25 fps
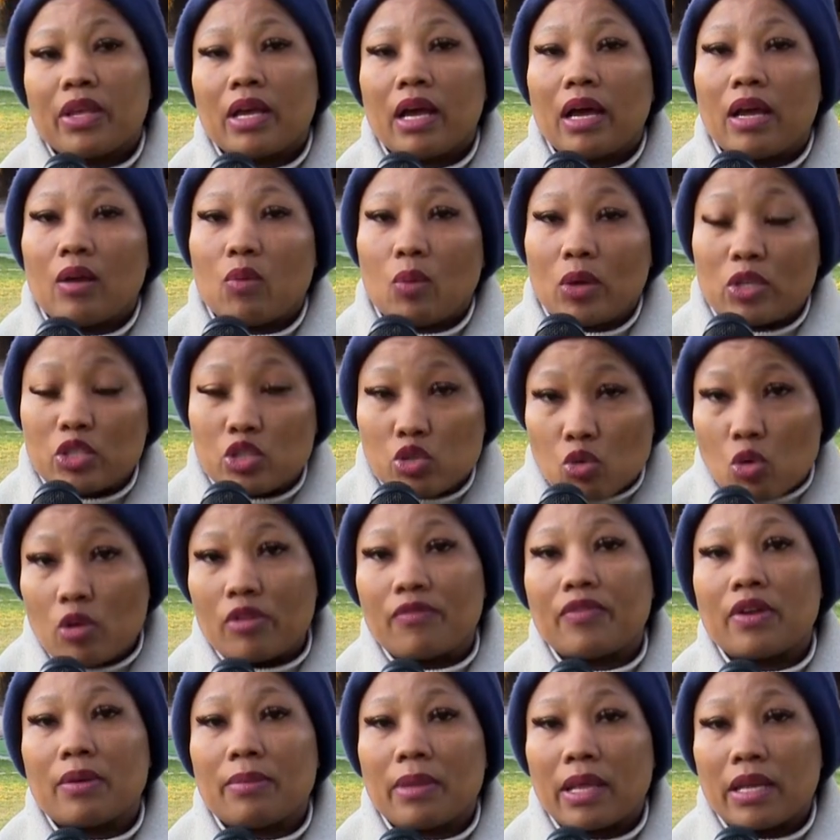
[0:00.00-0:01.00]
I want to
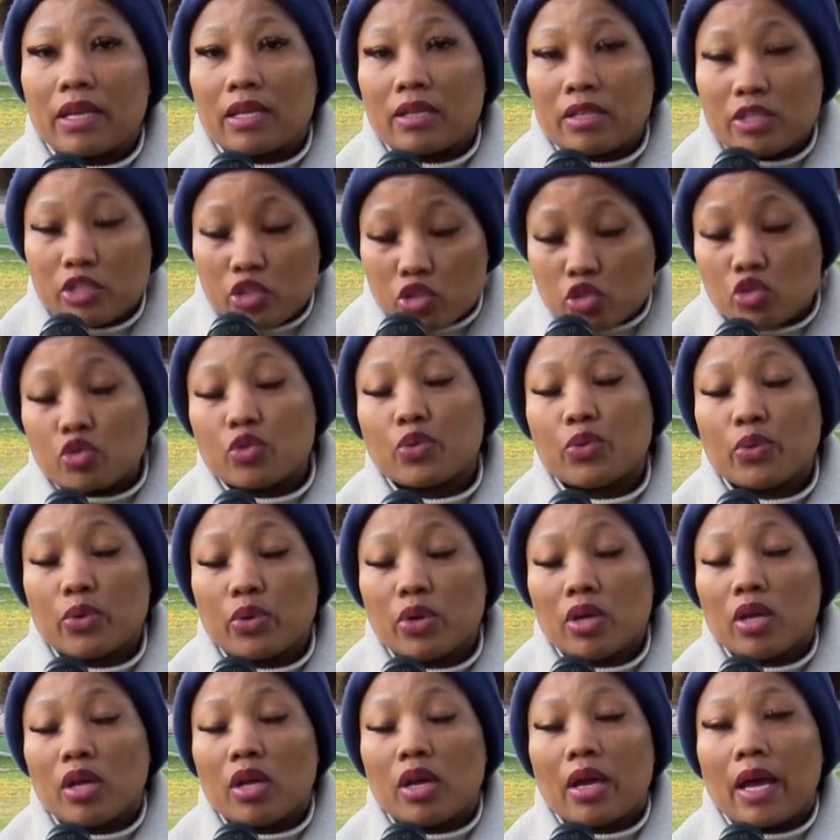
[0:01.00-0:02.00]
confirm that it is true.
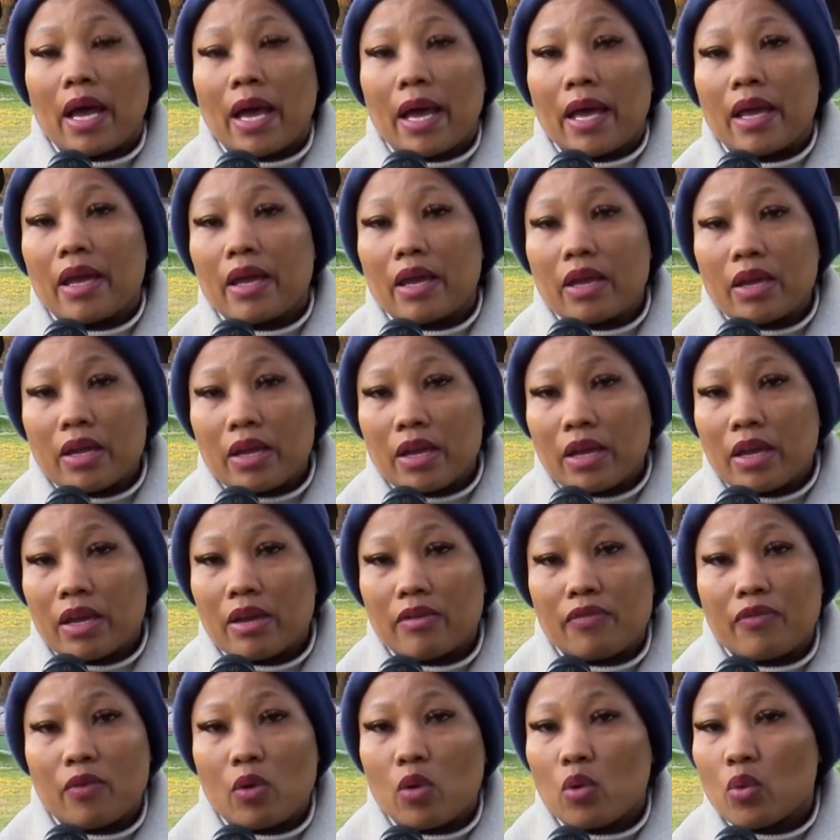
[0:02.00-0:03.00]
I
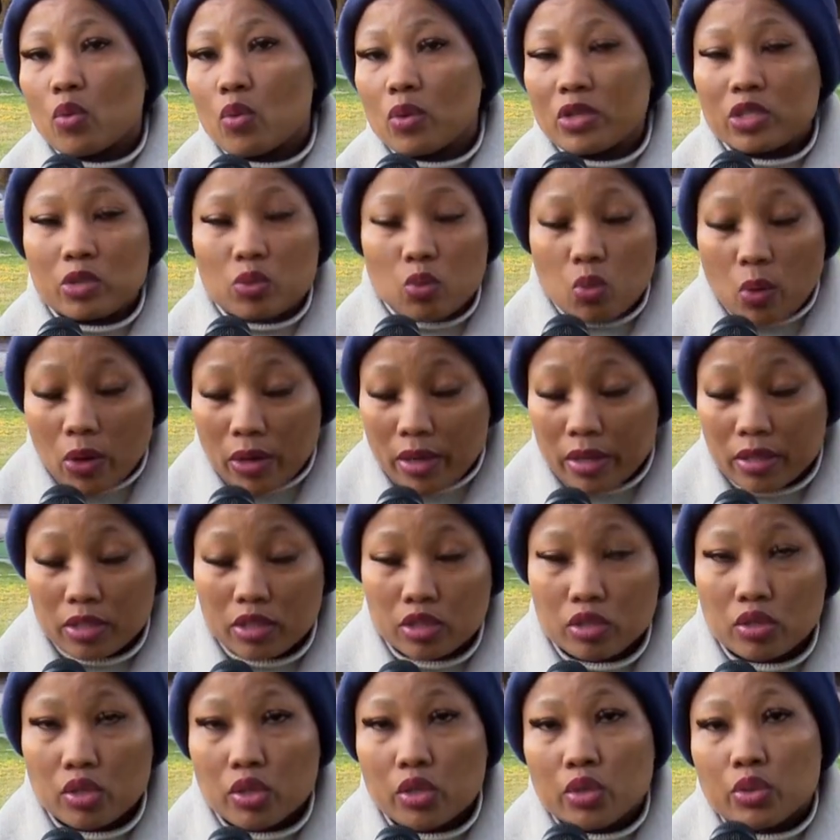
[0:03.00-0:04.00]
have always
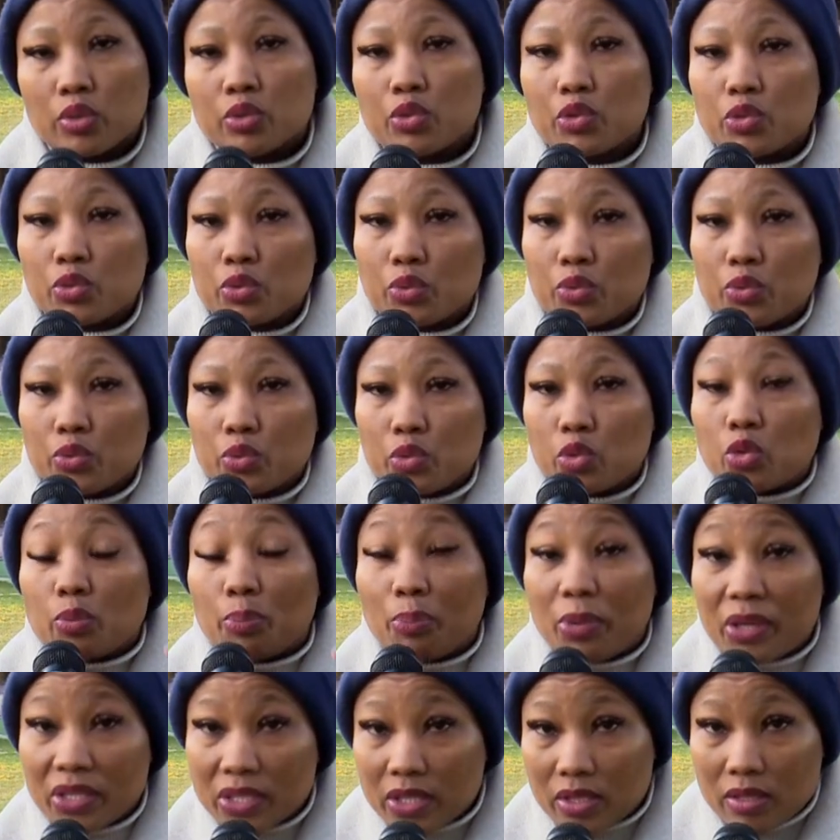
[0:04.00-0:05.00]
wanted to do
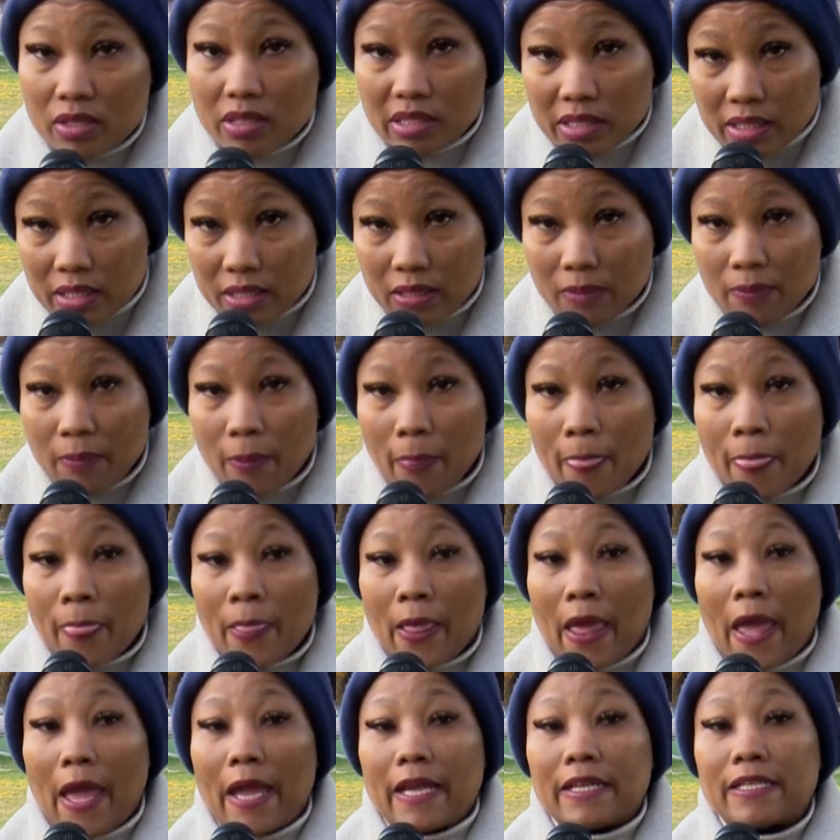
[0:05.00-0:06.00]
business.
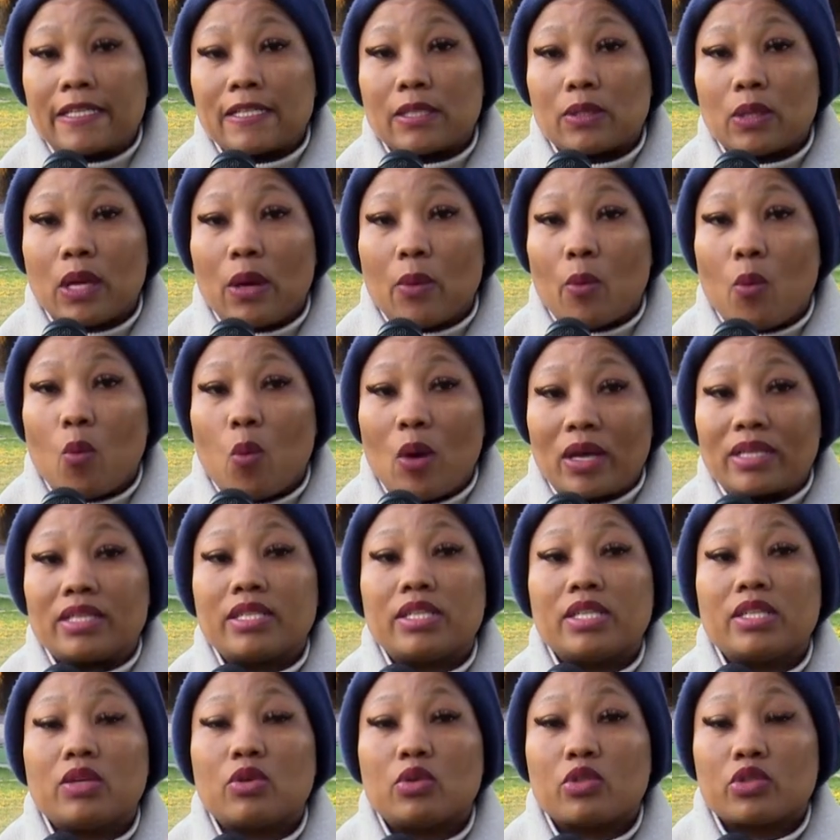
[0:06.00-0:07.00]
And what
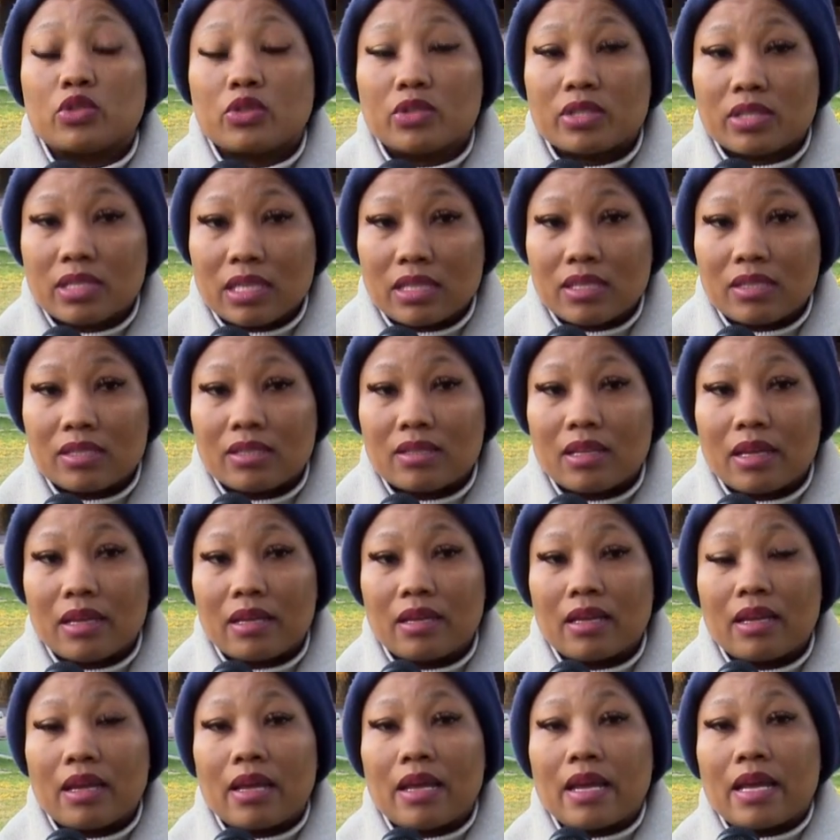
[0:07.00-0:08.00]
he also said is
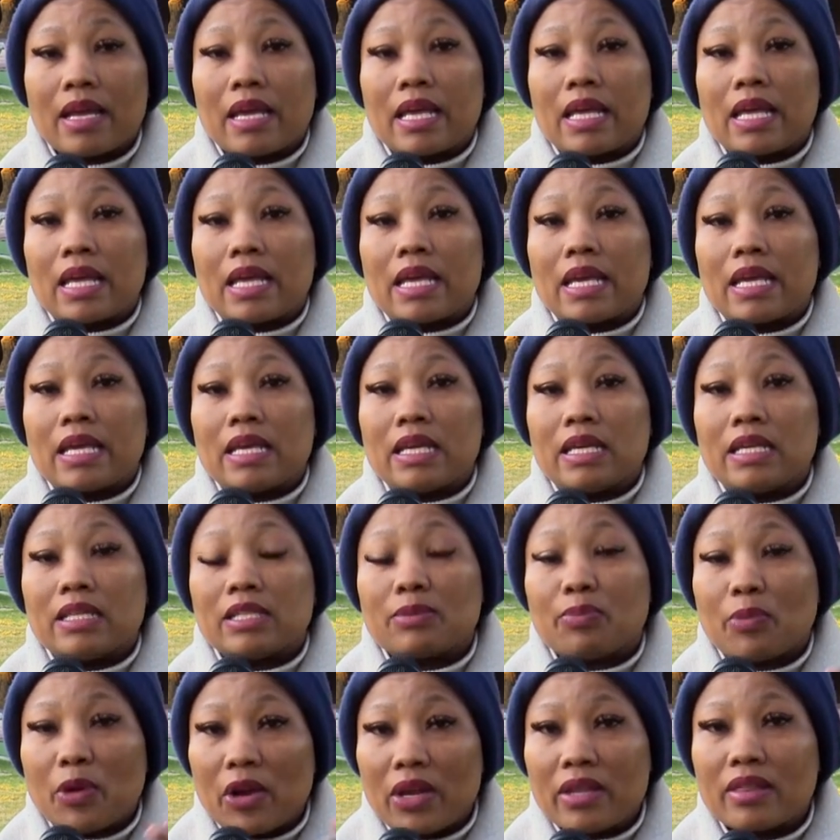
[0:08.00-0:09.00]
that he
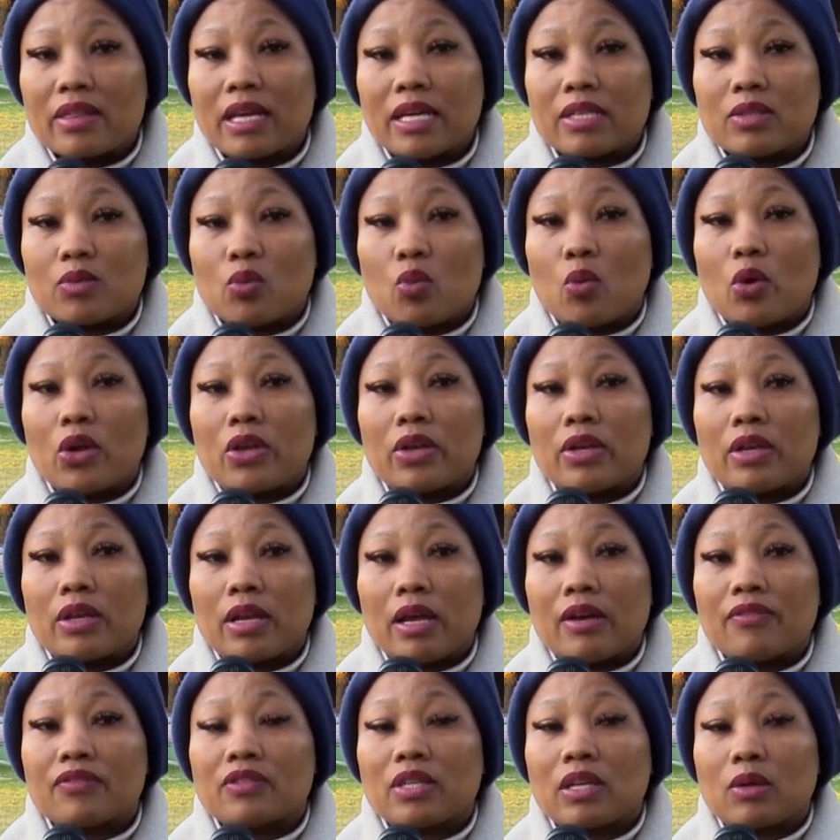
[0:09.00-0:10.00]
is praying that when
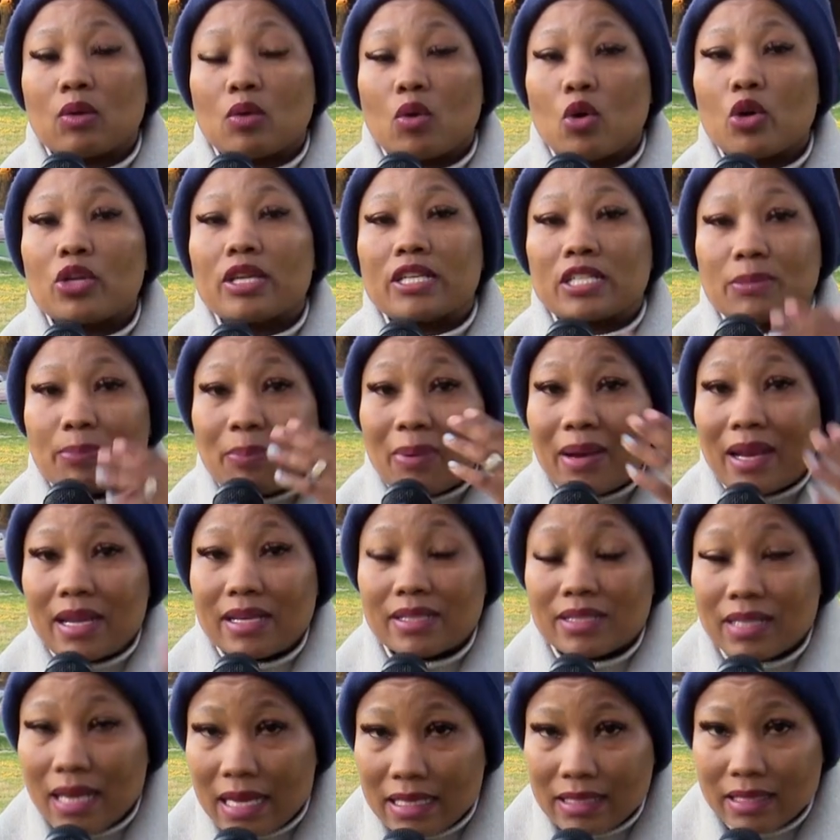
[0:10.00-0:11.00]
after God has
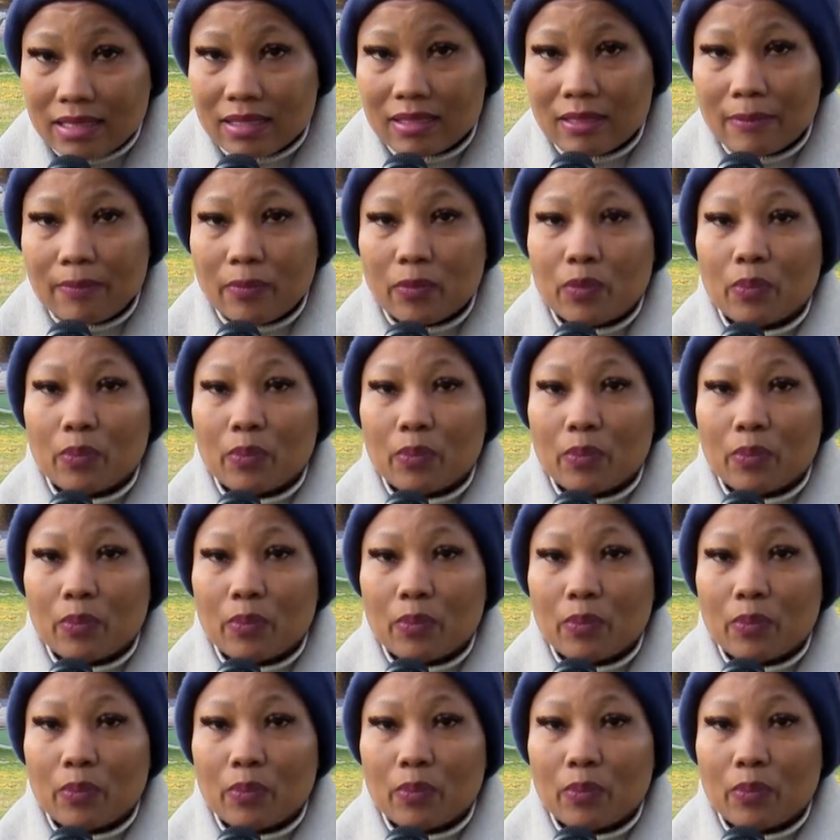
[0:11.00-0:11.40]
blessed us